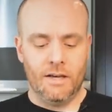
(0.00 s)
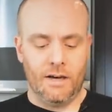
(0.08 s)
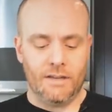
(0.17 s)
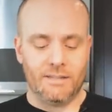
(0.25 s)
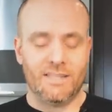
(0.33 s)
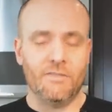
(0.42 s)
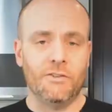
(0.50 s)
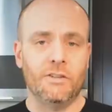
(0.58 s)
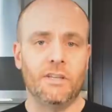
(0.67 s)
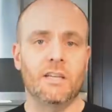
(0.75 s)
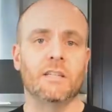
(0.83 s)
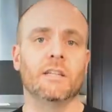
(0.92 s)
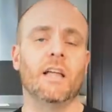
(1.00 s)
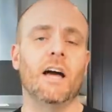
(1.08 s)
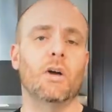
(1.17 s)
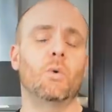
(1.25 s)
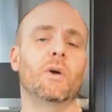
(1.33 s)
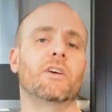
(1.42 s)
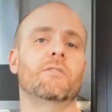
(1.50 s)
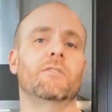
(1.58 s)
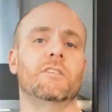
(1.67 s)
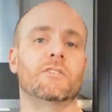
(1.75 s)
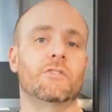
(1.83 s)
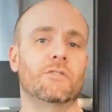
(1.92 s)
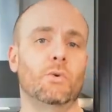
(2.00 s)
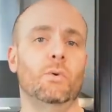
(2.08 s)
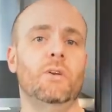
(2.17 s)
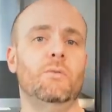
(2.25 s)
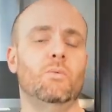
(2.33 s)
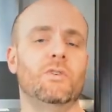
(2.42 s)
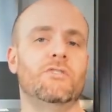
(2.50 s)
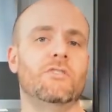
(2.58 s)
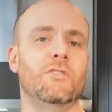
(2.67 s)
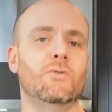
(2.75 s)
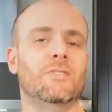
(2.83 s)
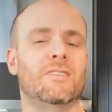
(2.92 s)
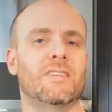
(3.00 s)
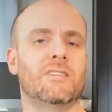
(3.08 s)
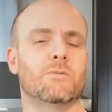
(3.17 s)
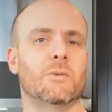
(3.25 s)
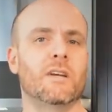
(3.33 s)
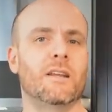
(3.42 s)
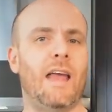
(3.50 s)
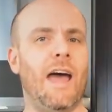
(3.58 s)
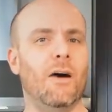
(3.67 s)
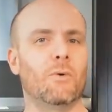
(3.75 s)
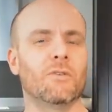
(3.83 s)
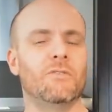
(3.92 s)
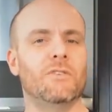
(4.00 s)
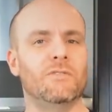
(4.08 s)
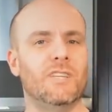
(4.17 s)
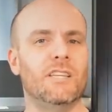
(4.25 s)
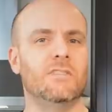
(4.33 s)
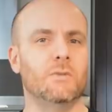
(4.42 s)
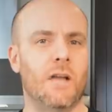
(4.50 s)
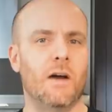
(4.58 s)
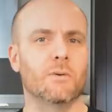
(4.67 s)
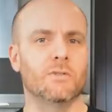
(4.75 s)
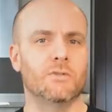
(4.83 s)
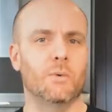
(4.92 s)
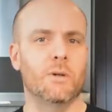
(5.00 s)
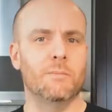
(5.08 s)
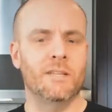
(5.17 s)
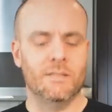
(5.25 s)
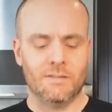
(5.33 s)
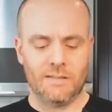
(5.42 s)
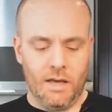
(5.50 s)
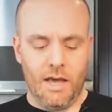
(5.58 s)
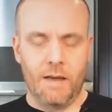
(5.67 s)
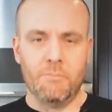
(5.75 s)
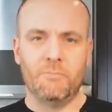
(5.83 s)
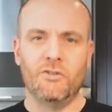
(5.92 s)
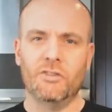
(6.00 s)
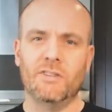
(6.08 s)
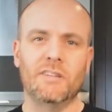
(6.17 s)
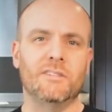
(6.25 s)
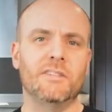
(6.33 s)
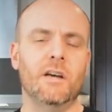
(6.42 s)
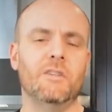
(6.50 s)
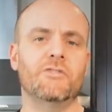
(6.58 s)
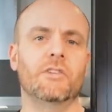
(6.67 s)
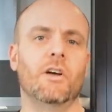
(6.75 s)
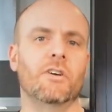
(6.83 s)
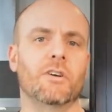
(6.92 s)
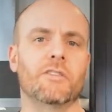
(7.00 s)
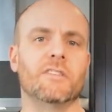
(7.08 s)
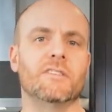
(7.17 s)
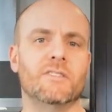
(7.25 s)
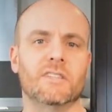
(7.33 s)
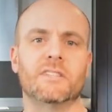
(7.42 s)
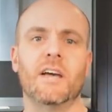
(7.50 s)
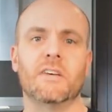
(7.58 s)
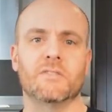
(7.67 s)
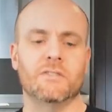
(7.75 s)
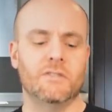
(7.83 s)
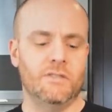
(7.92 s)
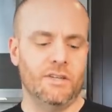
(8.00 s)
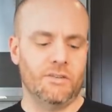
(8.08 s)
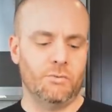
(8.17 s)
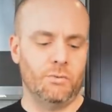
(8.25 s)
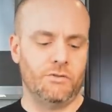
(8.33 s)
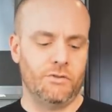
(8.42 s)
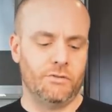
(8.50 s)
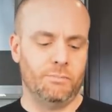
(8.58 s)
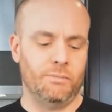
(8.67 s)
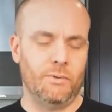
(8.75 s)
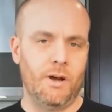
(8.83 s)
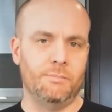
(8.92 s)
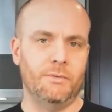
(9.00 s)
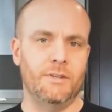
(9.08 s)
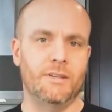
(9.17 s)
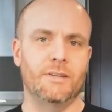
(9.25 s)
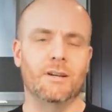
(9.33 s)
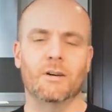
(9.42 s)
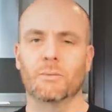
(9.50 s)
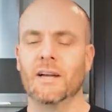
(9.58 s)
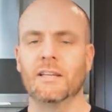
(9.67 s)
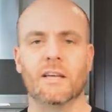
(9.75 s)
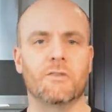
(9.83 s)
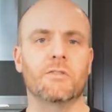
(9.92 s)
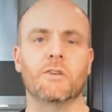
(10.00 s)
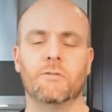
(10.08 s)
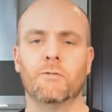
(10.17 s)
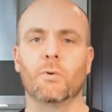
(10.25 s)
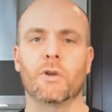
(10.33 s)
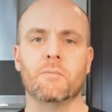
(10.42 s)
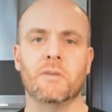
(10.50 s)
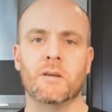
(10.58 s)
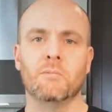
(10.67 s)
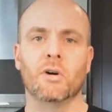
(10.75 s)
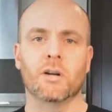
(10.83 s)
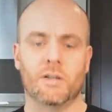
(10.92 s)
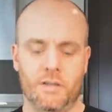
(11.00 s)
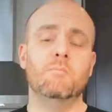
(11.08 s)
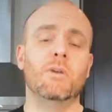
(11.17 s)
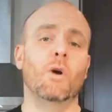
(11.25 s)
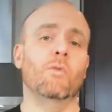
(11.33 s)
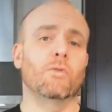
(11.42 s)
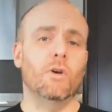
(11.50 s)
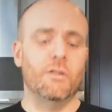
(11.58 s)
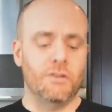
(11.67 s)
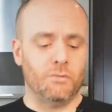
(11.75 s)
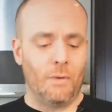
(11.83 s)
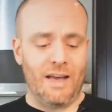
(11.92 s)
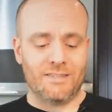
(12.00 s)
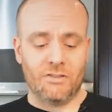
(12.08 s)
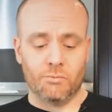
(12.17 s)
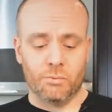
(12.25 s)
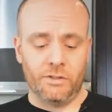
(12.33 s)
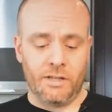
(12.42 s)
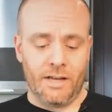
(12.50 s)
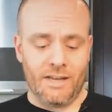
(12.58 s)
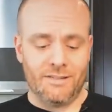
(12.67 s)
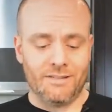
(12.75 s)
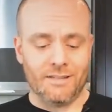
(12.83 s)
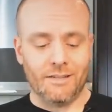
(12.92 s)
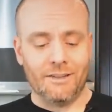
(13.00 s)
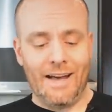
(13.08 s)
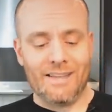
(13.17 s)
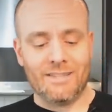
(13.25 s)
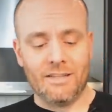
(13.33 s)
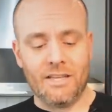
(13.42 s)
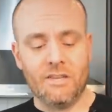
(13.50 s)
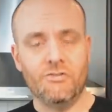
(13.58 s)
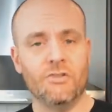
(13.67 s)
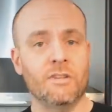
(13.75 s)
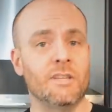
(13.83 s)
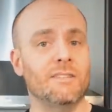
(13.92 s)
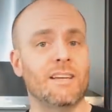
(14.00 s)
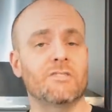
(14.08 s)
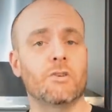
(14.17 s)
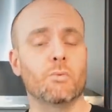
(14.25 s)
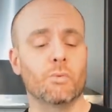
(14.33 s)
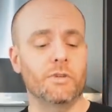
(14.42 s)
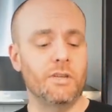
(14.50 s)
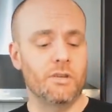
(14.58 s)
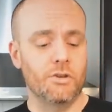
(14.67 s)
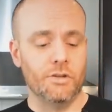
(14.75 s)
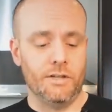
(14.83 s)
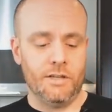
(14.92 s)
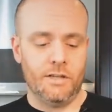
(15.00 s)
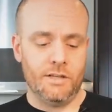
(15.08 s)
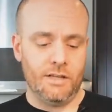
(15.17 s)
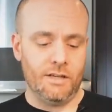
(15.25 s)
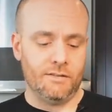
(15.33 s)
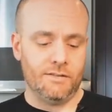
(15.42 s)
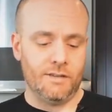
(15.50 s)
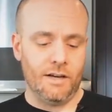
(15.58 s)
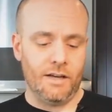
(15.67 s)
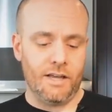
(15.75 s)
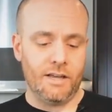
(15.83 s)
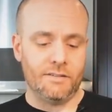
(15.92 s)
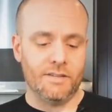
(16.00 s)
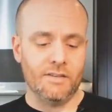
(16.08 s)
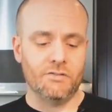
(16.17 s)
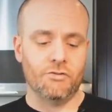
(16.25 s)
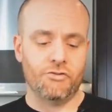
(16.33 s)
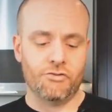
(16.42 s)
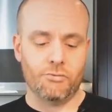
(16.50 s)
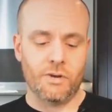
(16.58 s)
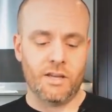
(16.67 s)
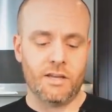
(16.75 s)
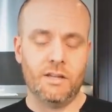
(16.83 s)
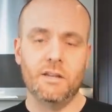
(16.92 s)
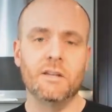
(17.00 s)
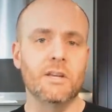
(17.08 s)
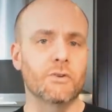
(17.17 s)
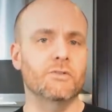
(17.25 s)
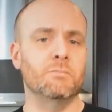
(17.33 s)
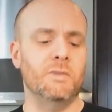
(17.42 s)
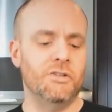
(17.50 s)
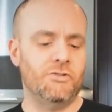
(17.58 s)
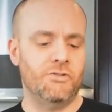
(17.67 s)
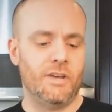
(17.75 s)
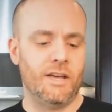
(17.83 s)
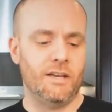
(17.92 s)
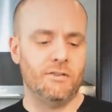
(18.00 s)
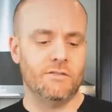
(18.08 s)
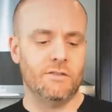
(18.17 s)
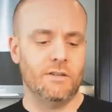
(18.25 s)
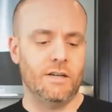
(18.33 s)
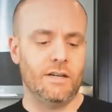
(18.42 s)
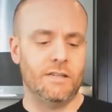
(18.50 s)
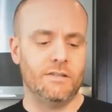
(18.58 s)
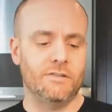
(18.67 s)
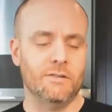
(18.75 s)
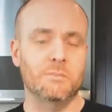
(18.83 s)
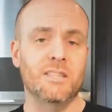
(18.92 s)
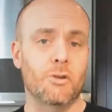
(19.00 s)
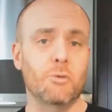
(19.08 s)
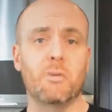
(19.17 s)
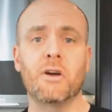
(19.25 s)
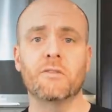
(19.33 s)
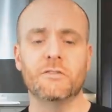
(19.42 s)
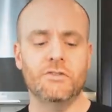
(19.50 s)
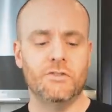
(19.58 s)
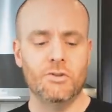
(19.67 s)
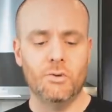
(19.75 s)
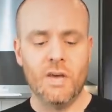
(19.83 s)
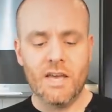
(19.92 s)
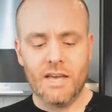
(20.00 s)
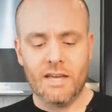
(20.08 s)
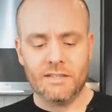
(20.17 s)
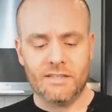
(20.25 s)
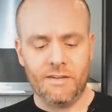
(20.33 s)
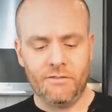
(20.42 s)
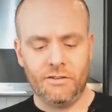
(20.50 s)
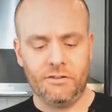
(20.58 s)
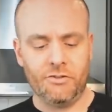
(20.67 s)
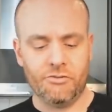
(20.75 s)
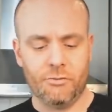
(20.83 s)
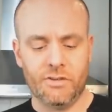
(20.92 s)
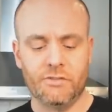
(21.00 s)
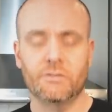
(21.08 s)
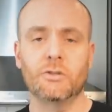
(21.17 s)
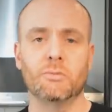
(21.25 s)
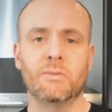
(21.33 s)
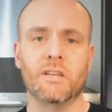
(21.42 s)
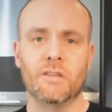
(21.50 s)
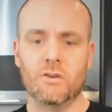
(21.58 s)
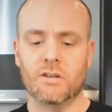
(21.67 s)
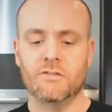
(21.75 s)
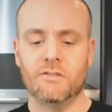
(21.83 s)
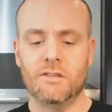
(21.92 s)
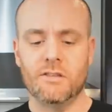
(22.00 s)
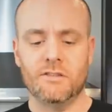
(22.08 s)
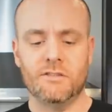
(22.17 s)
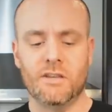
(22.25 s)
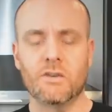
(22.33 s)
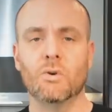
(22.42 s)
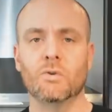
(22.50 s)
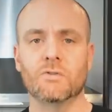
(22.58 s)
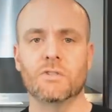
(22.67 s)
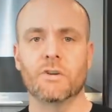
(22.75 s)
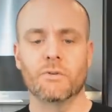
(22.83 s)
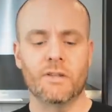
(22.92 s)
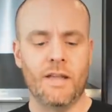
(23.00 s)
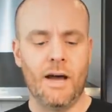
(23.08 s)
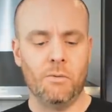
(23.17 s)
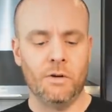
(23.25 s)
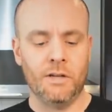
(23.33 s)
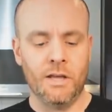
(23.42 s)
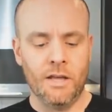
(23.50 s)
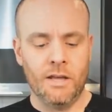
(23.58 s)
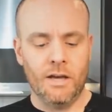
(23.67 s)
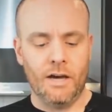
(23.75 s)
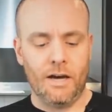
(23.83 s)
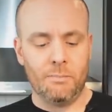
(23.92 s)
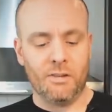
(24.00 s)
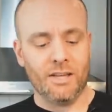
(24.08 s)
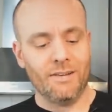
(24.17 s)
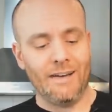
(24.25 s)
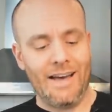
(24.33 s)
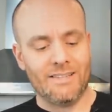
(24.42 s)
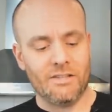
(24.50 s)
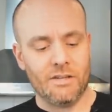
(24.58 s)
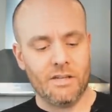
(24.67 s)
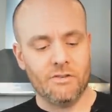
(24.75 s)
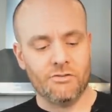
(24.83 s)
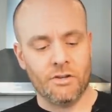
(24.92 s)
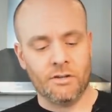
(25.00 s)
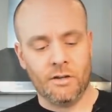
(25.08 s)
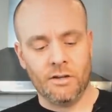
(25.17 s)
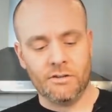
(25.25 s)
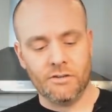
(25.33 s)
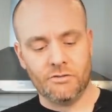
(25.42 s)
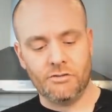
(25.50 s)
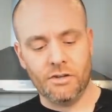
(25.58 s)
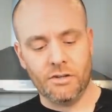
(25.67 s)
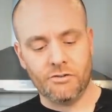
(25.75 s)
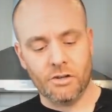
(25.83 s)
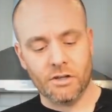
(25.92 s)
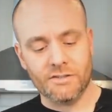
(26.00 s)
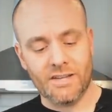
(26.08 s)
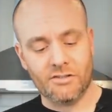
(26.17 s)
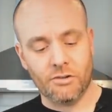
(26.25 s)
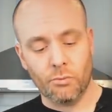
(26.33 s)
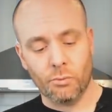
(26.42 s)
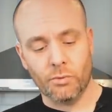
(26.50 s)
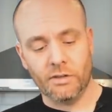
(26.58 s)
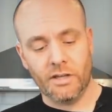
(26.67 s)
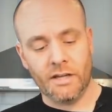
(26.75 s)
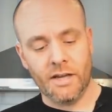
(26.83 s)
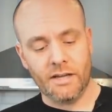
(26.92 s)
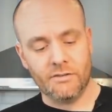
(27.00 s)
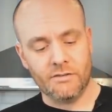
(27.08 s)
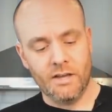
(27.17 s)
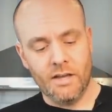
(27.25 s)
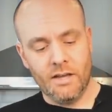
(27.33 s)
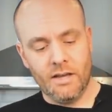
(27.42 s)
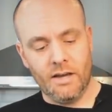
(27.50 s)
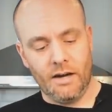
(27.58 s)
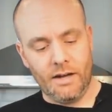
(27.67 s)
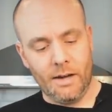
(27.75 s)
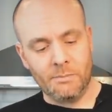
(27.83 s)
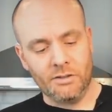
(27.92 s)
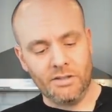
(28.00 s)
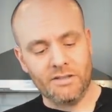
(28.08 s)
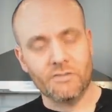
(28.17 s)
Uh, definitely a lot quicker than soy, which usually takes around an hour and fifteen to an hour and twenty minutes, and just a touch longer than six thousand six, which is probably around like the forty minute mark. But overall, this wax is really nice. The glass adhesion is actually really good. It, uh, it doesn't shrink near as much as uh, some of the other paraffins do. It definitely shrinks a little bit. You can see the sinkholes that are in that one, uh, but the glass adhesion on this jelly jar is actually really nice. Uh, I'm gonna let